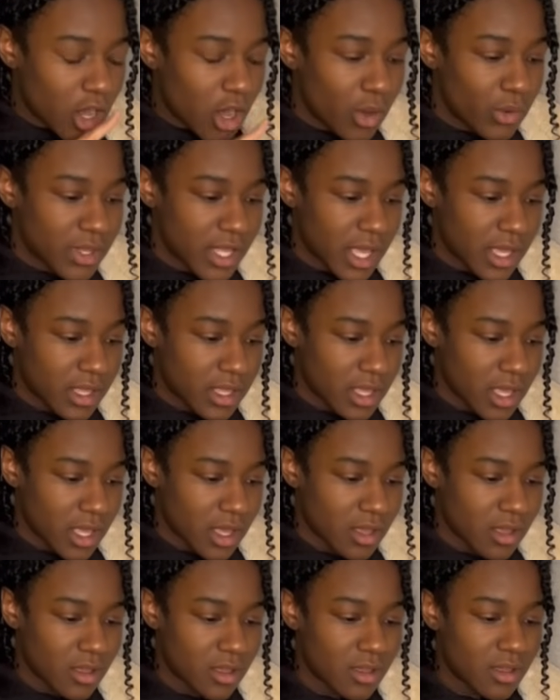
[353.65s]
Oh,
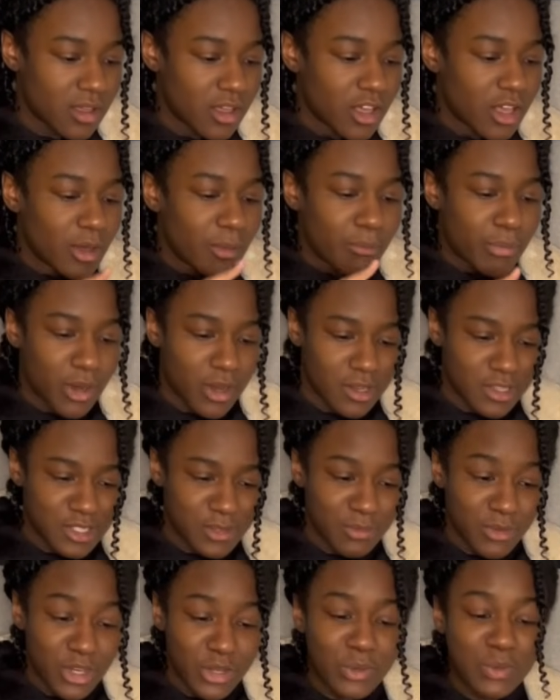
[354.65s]
yeah.
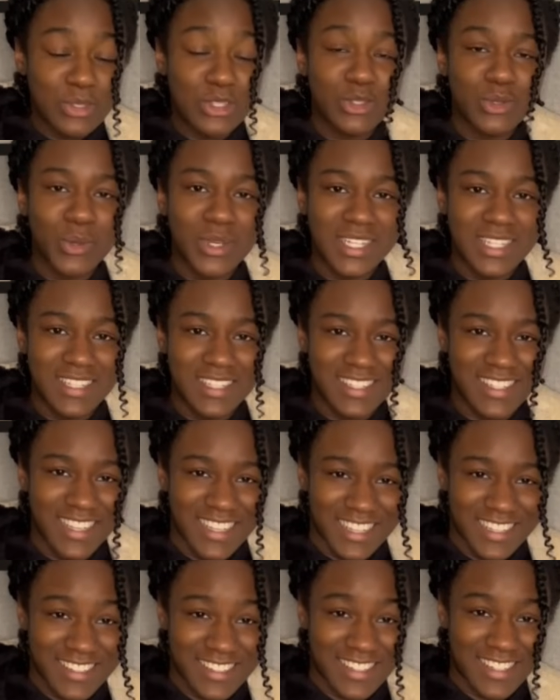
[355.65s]
Pass mark was
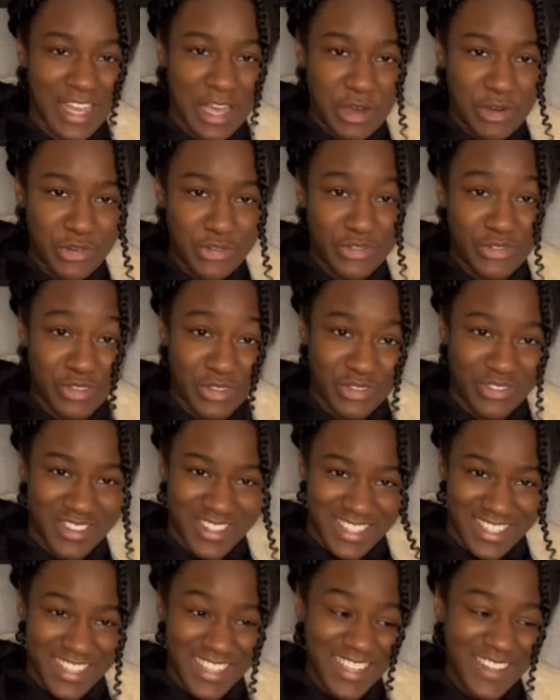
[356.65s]
26 out of
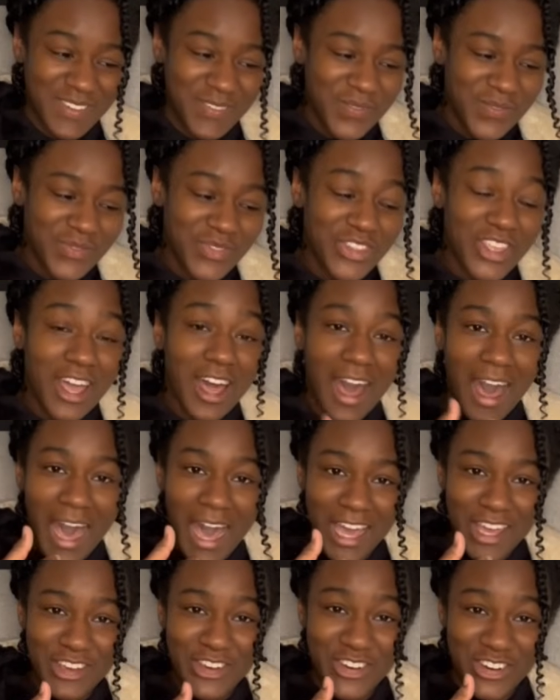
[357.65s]
50.
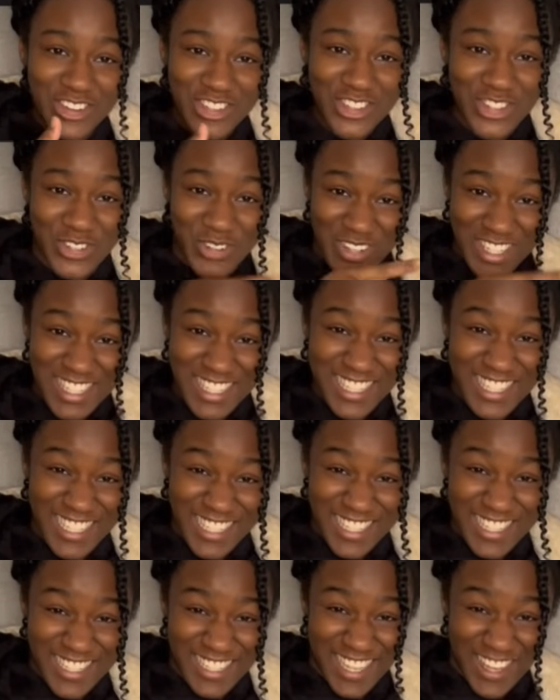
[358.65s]
I got
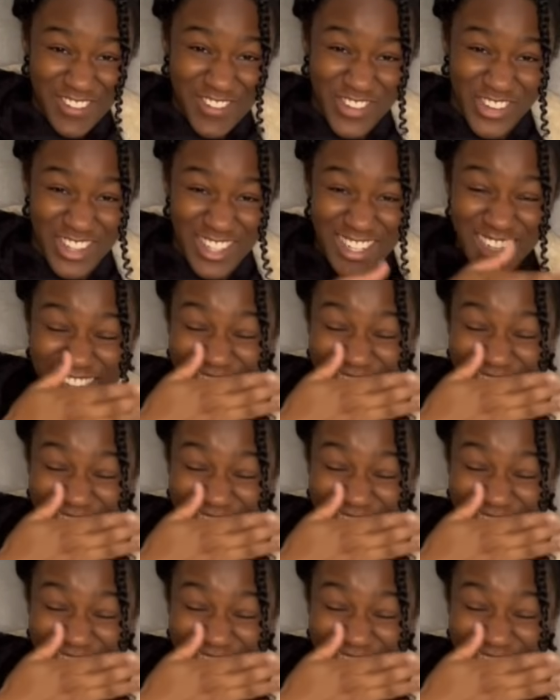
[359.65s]
27.